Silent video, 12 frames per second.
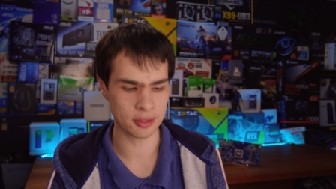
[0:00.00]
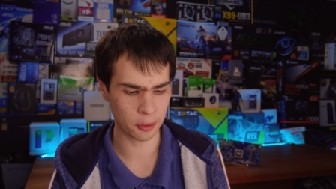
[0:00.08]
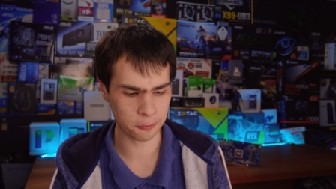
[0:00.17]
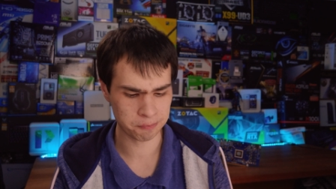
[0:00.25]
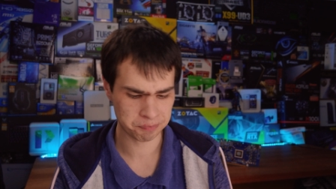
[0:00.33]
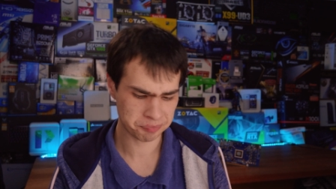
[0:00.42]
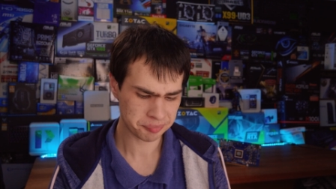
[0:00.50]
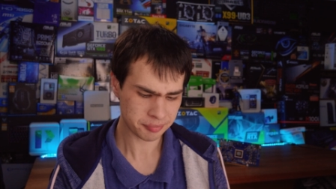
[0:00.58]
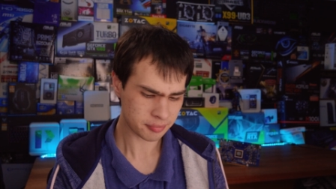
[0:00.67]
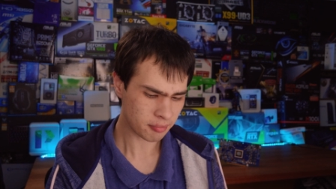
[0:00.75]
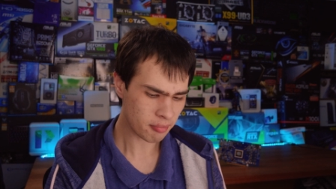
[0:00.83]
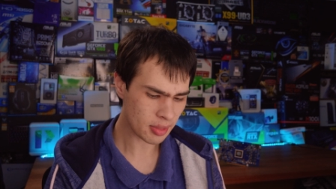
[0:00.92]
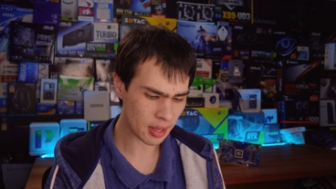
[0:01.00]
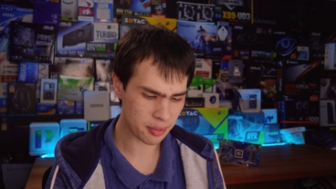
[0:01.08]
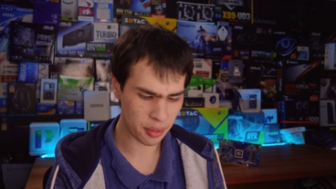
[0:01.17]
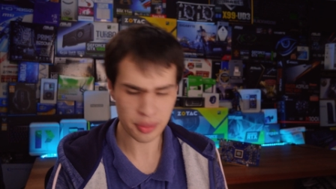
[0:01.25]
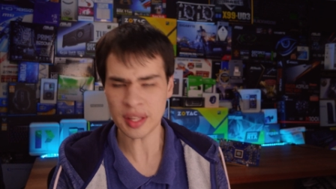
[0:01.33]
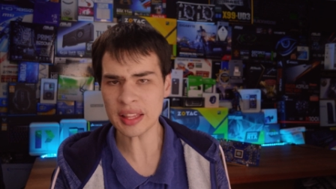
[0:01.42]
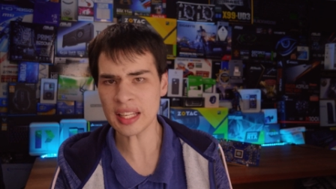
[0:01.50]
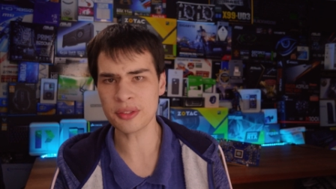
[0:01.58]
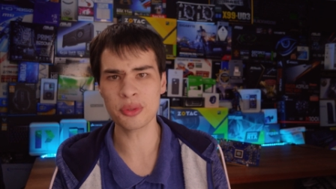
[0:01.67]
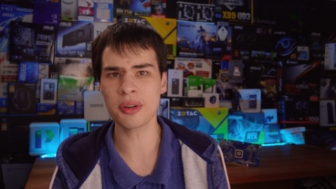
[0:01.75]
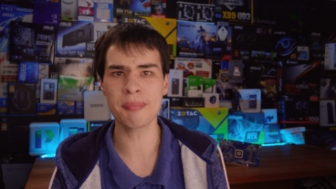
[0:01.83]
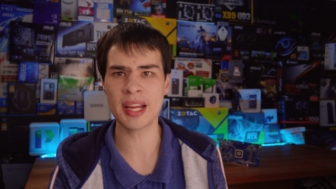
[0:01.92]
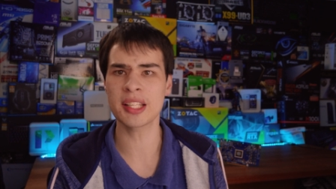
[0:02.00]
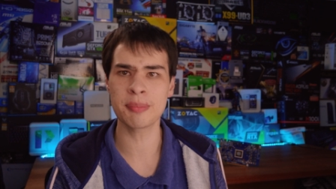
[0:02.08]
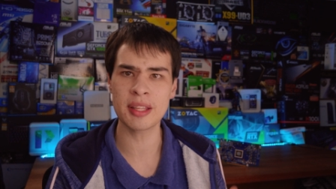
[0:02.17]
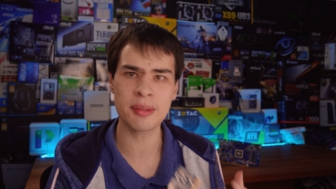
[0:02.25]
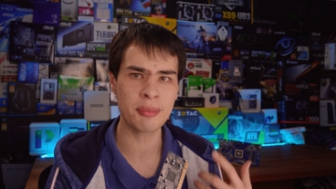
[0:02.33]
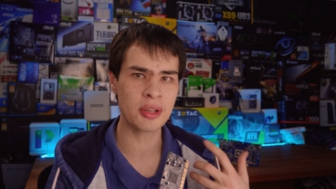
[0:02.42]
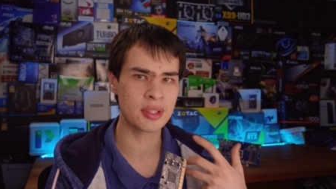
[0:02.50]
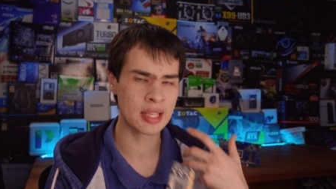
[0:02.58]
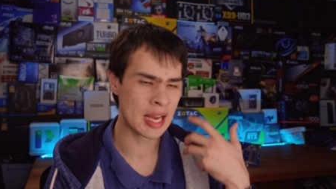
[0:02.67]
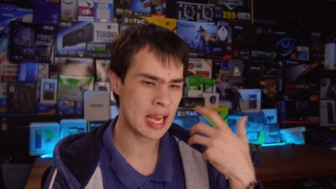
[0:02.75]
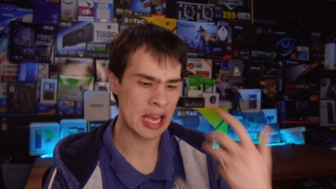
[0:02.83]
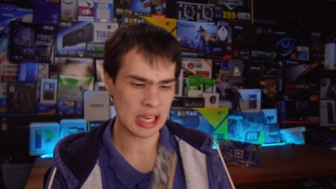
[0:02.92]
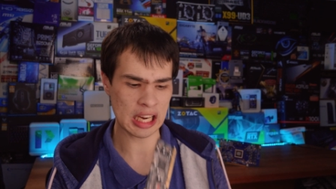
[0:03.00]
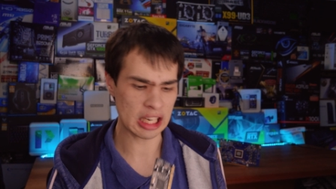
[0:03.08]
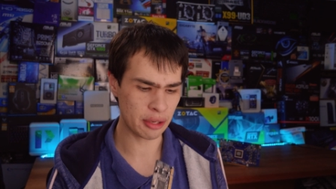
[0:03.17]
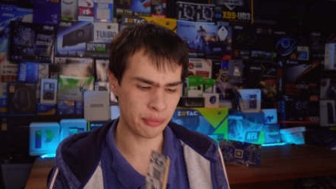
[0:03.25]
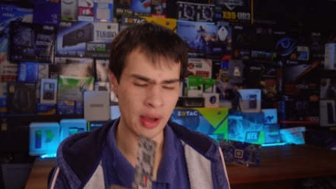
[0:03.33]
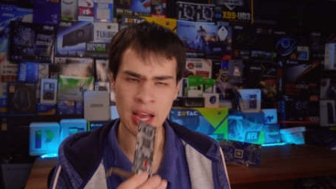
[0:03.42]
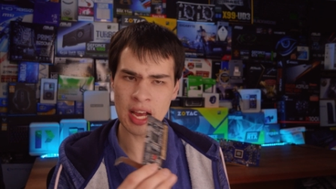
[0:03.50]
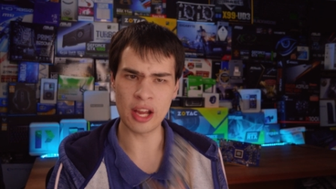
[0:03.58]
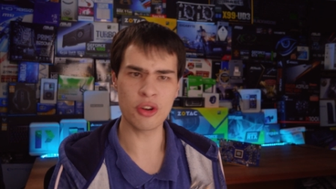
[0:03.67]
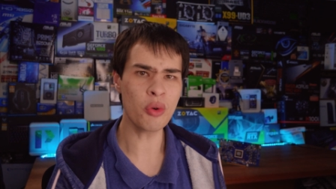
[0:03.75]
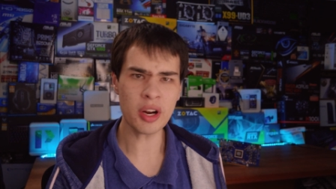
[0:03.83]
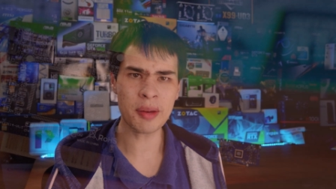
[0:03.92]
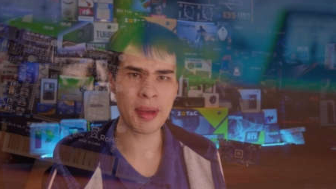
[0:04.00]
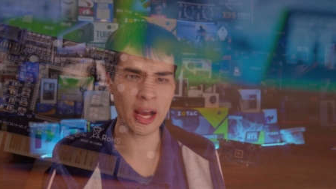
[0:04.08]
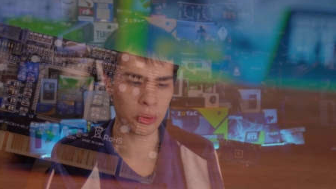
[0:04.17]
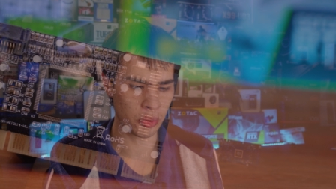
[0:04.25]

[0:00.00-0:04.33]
So the thing that sort of makes me the most kind of annoyed about